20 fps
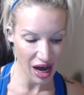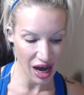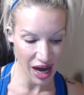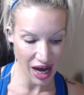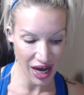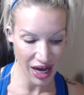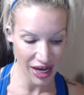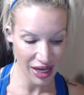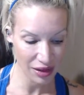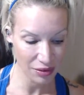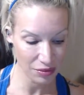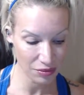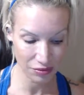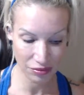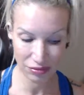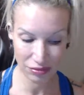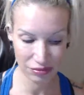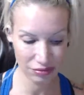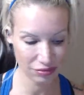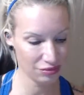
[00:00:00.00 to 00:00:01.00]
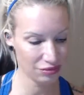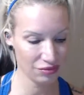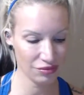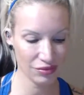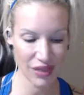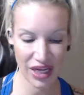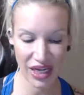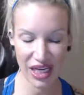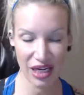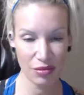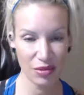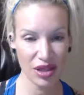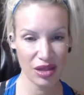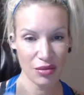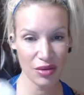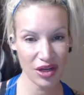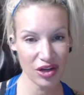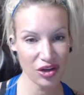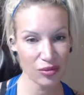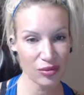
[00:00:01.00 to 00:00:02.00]
I I get them in
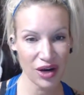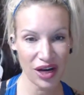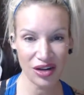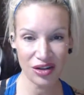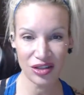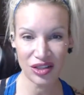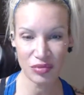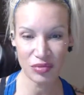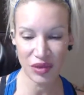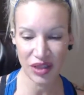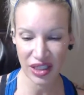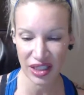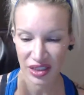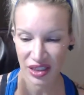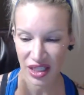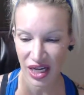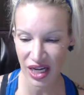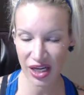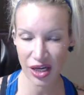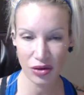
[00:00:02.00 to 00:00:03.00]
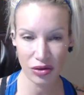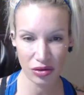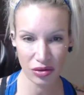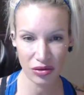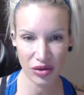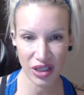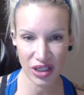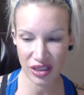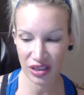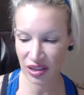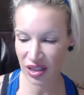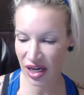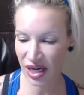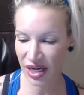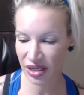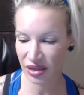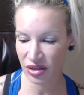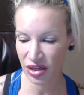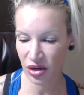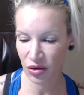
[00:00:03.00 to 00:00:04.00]
the bigger bottles because I go through these
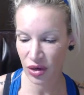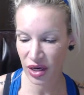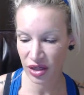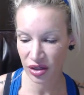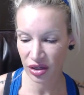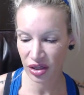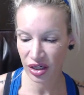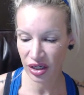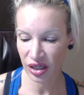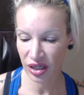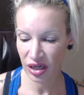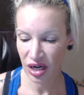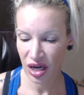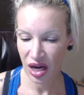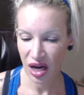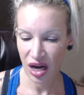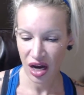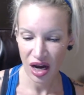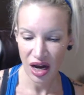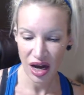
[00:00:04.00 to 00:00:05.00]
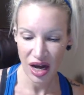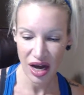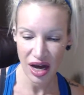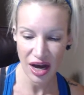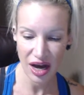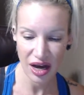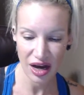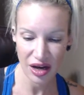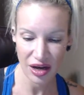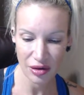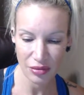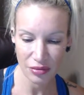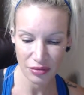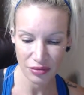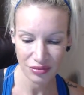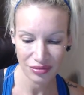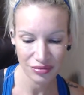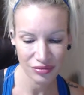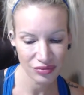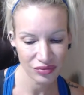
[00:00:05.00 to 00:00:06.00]
like no other.
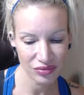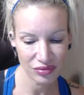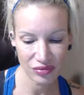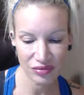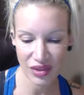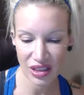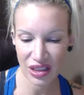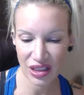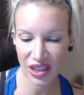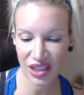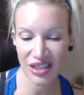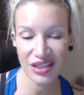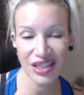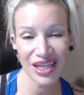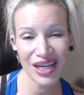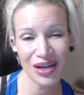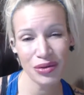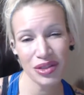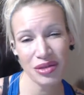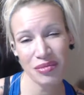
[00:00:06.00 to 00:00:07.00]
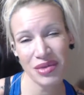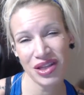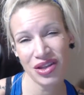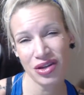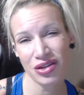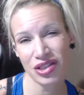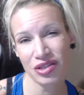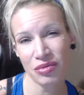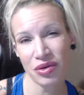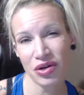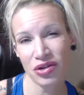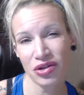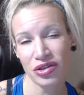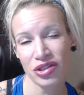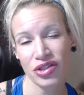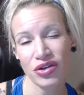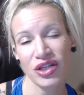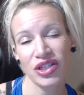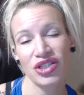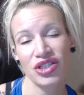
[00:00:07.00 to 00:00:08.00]
Um, like I said, I was a menthol smoker,
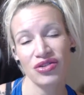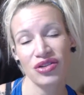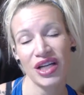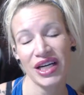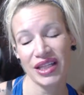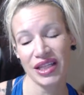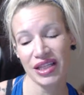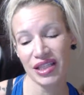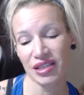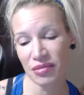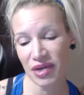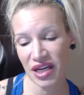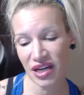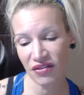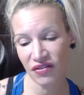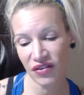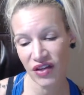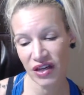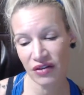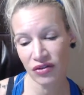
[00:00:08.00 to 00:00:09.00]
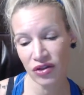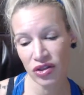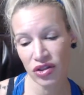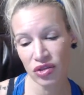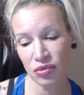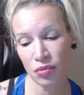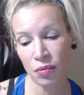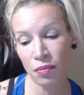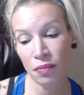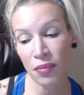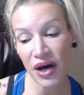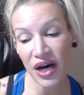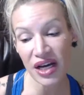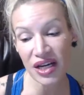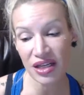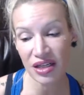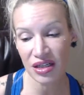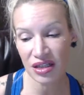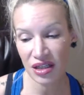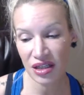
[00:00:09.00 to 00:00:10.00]
so I do like these many flavors,
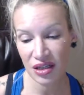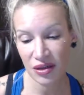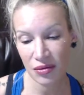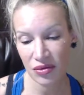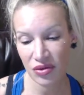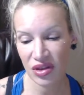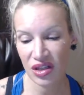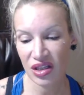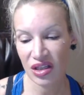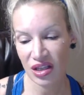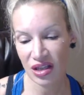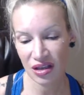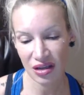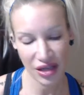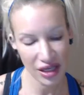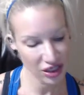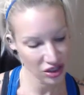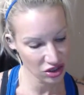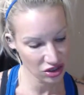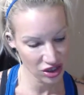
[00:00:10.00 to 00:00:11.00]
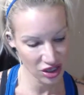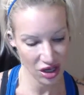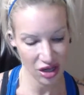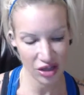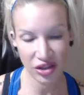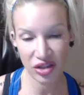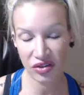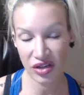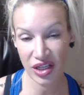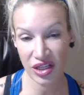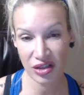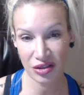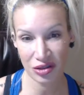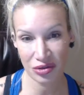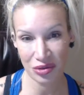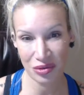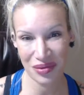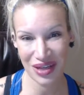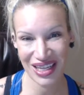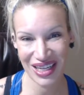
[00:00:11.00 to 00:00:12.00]
but actually all three of
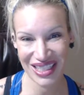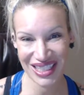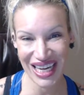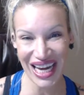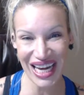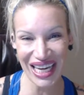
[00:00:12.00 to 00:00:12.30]
those were mint.